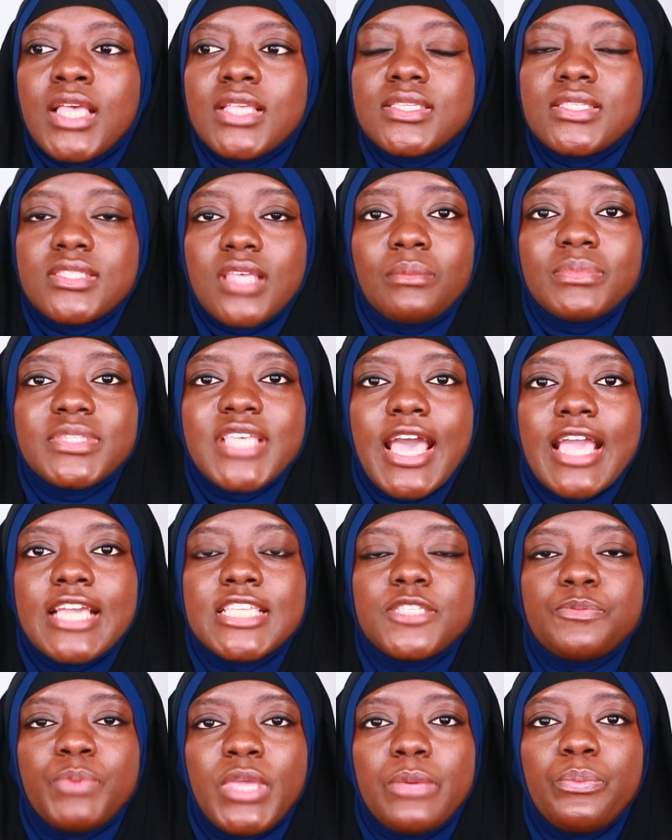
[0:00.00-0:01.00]

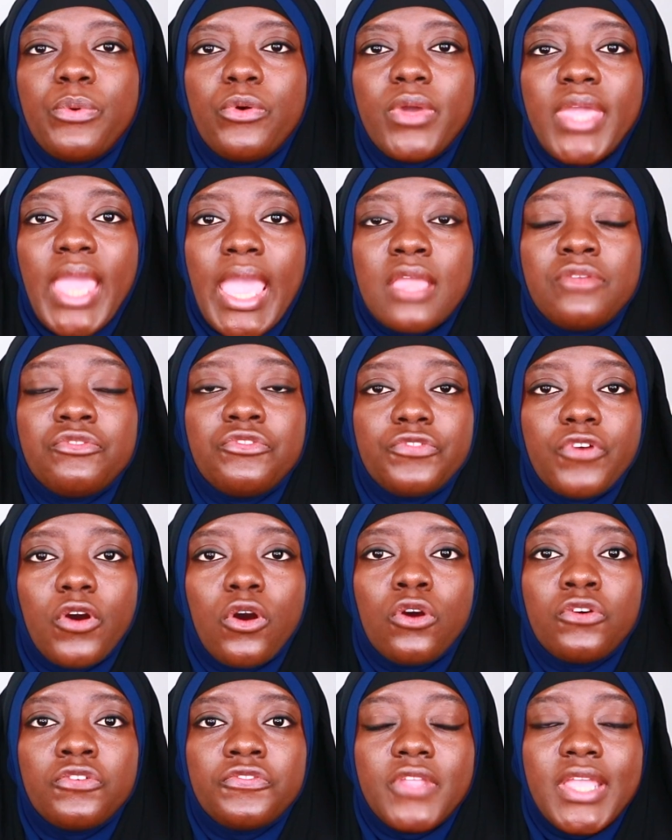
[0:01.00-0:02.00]
Sometimes people get
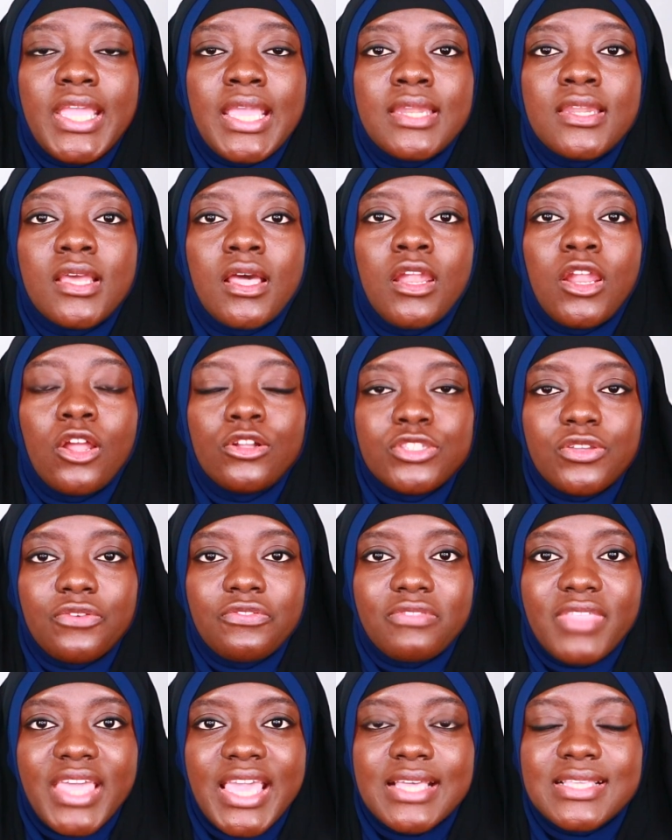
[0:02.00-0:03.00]
involved in a lot
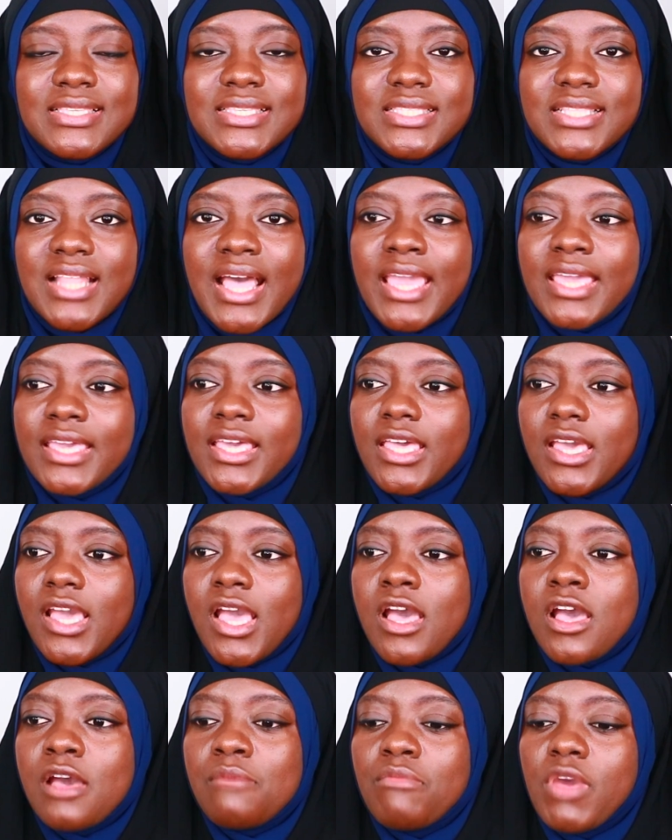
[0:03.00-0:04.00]
of things like
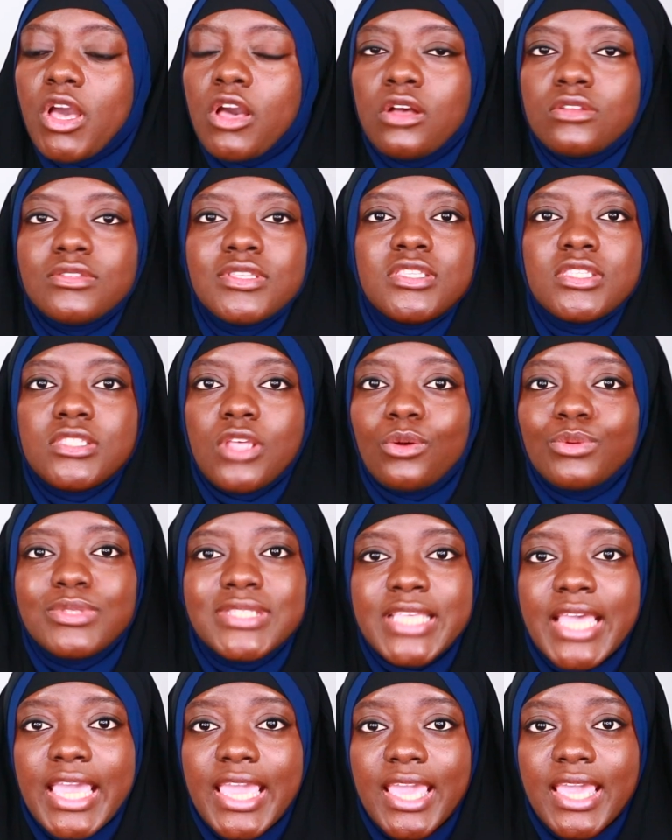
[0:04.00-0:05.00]

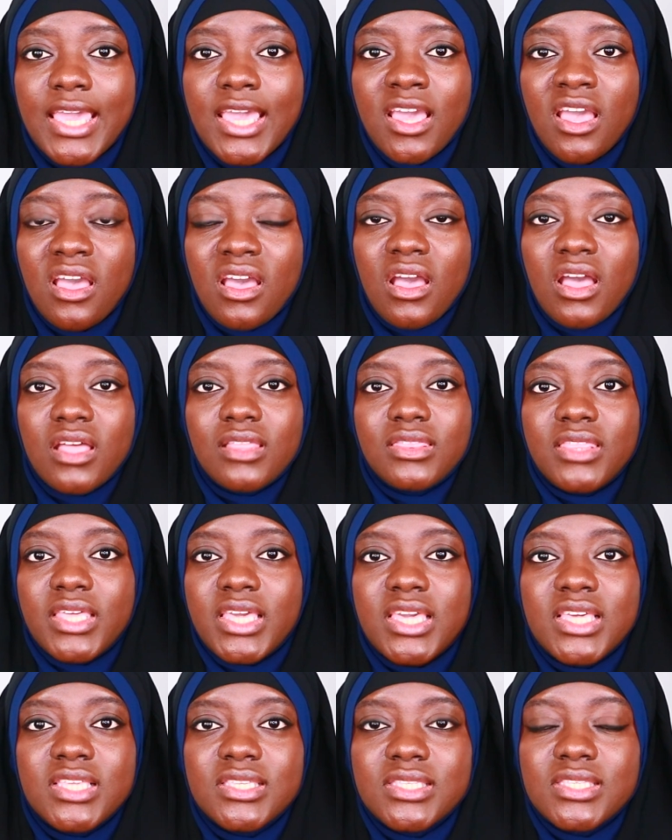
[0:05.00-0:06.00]
consulting
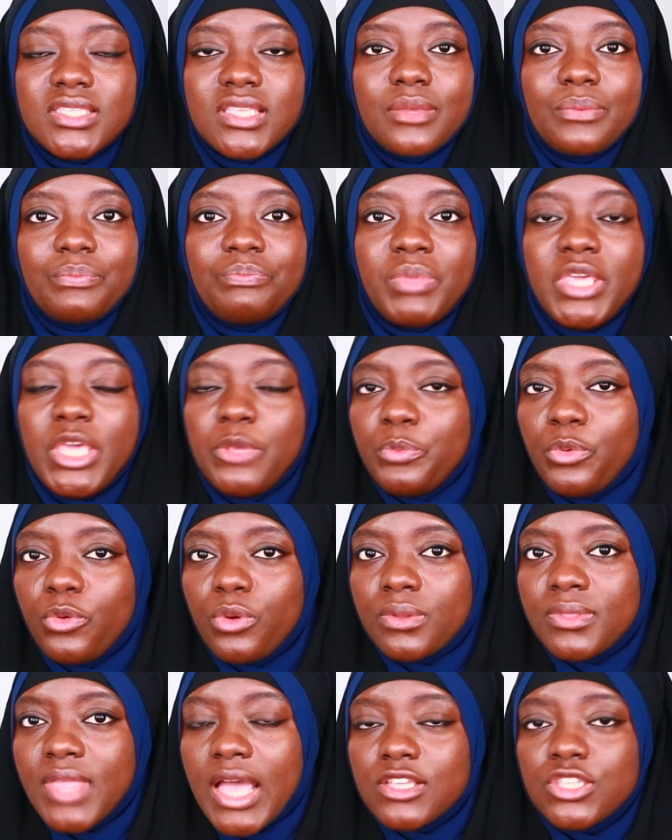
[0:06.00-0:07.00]
these
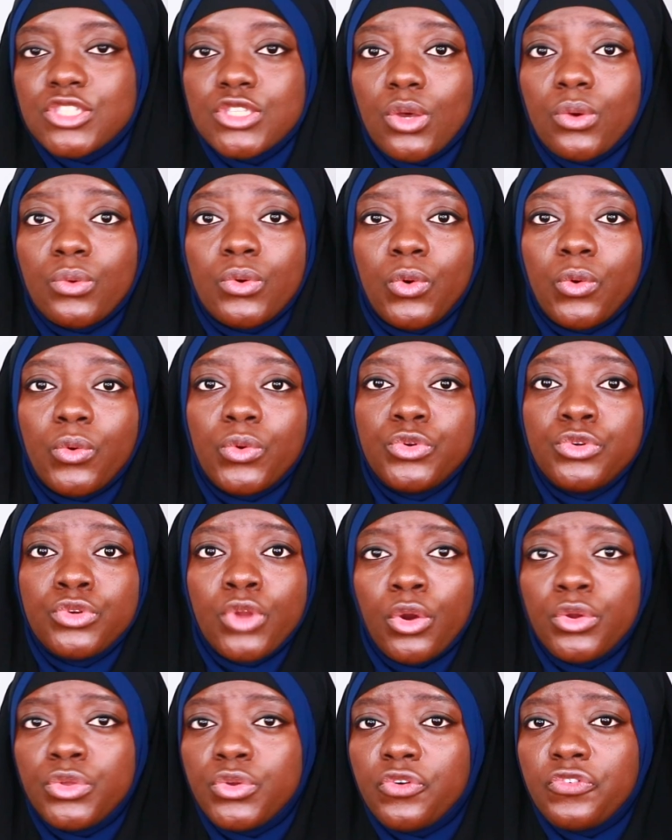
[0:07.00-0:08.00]
people that so-called
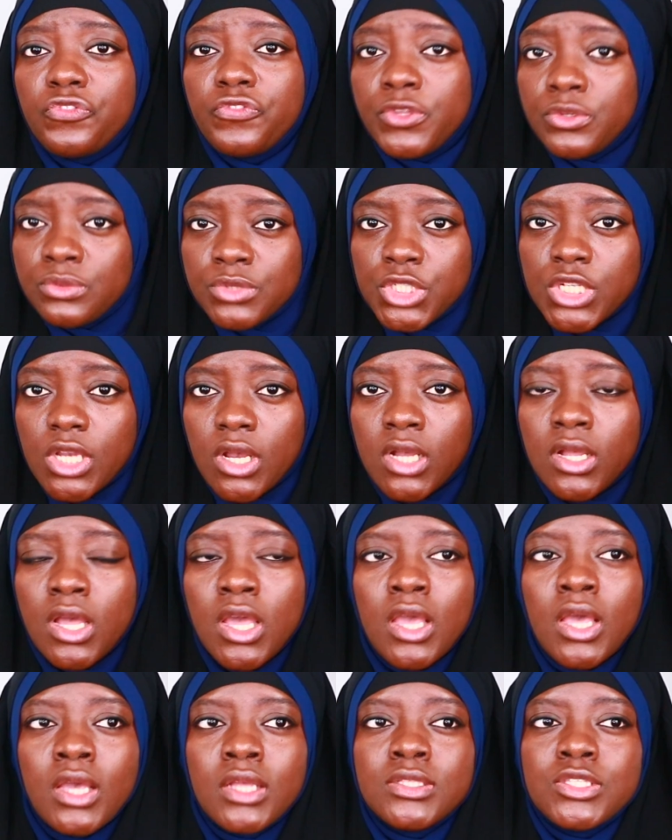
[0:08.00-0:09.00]
know your future
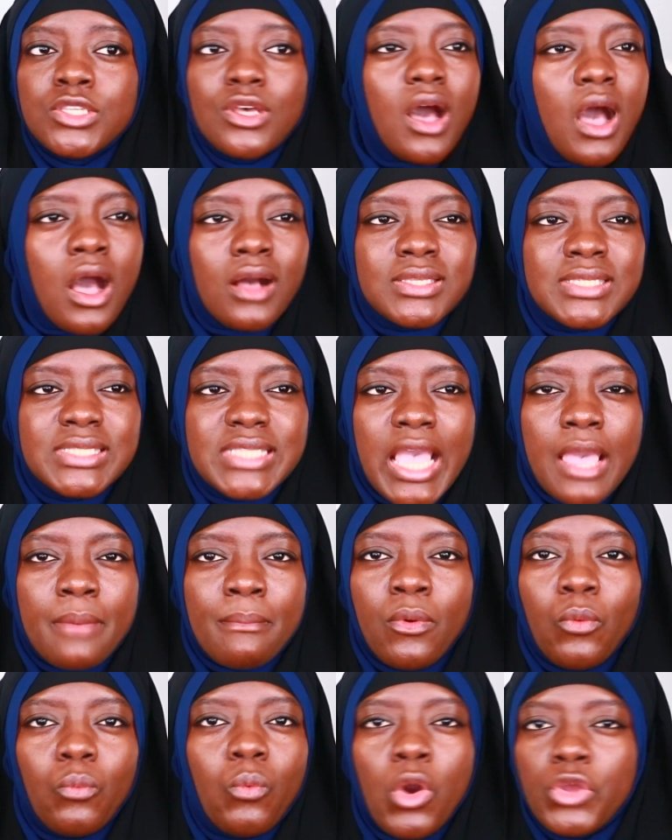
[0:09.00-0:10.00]
to ask
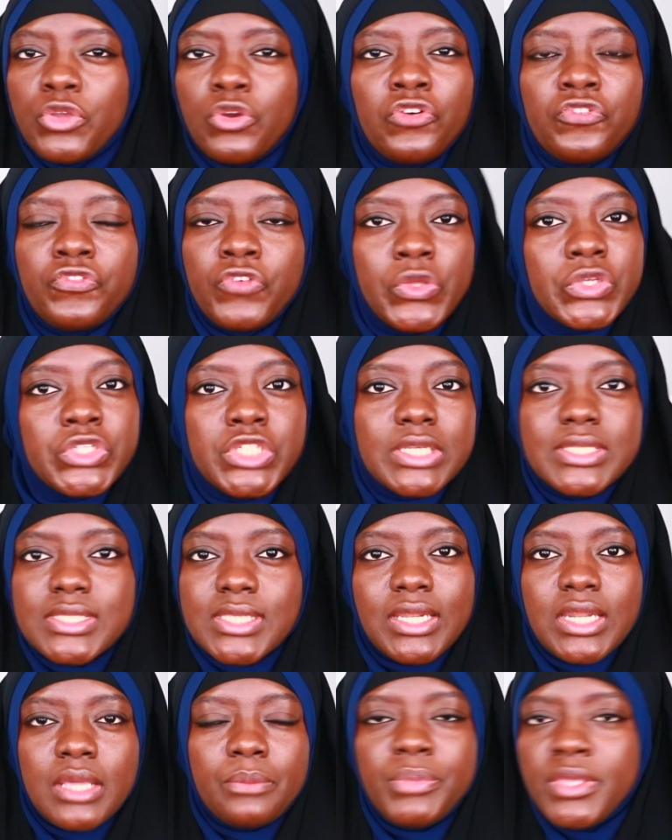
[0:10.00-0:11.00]
them what your future is
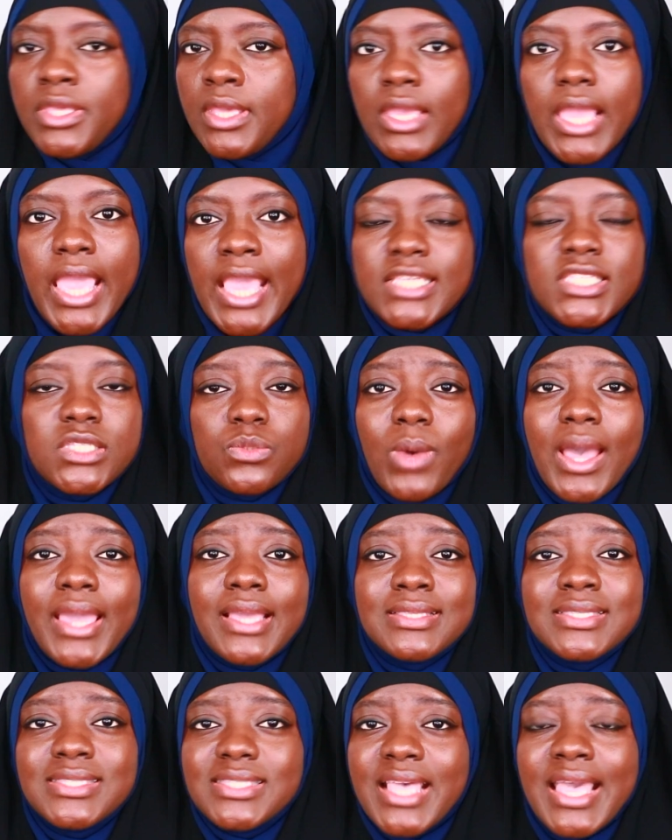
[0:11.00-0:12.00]
going to be, X, Y,
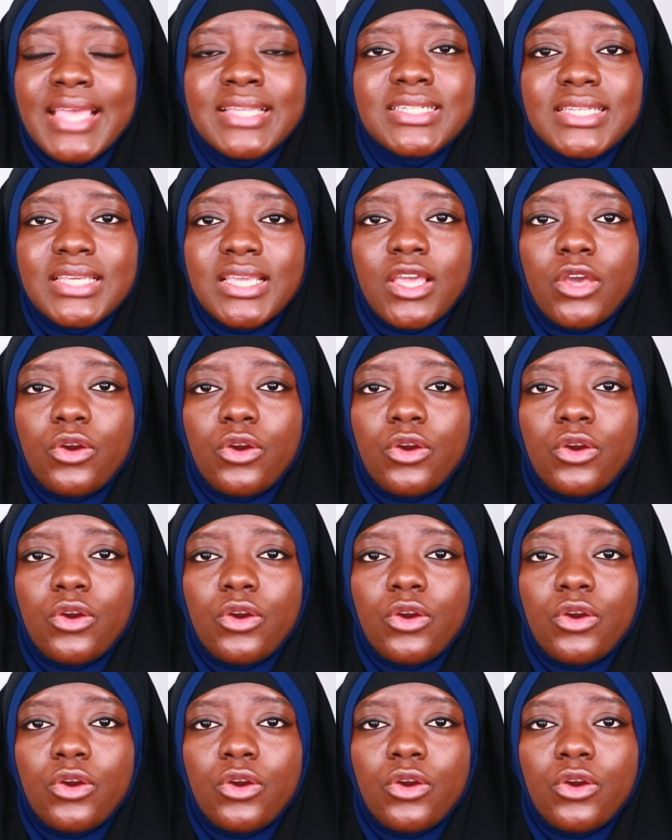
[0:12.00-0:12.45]
and Z.